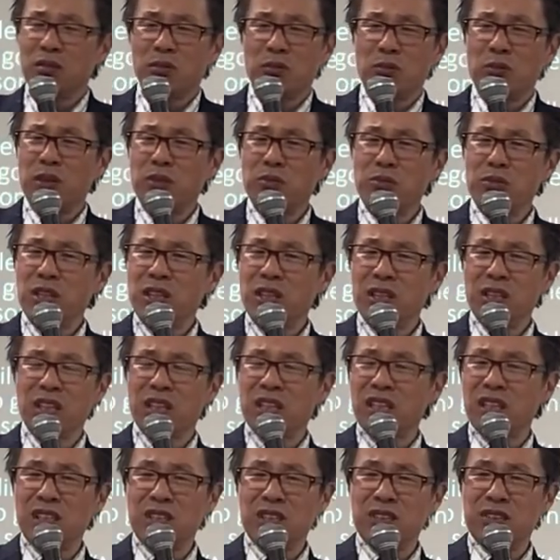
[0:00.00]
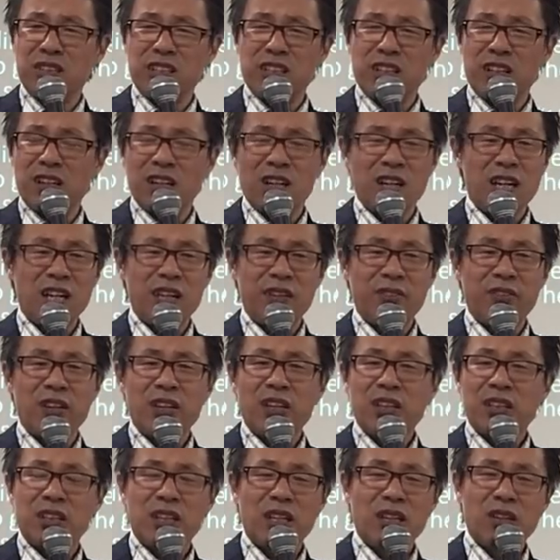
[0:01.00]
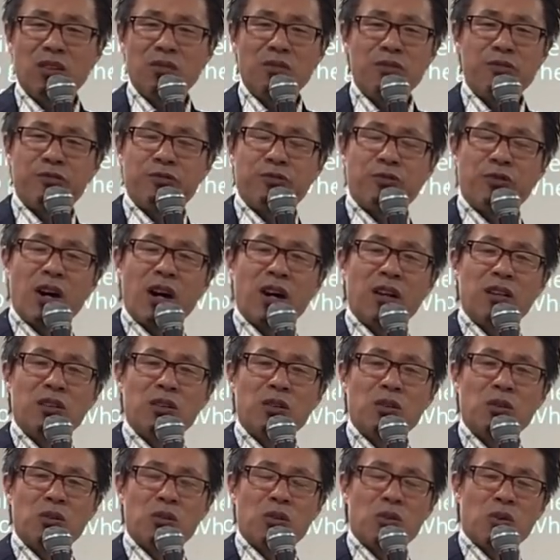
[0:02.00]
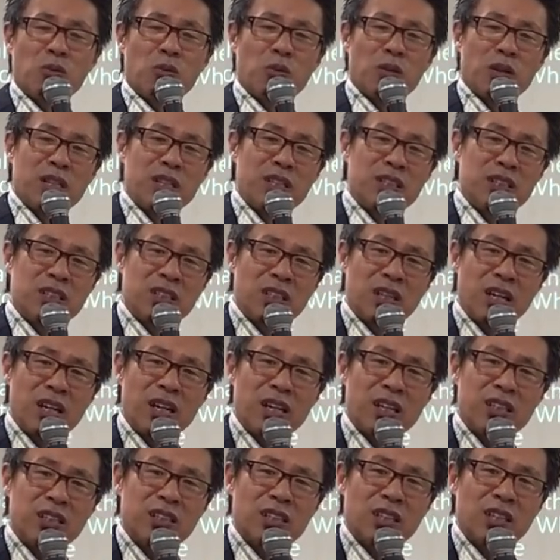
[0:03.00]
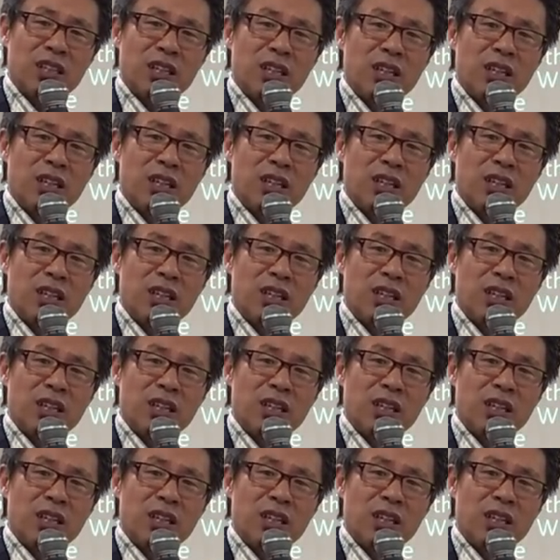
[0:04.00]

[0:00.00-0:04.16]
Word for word: when we look into their life, they don't follow what he says.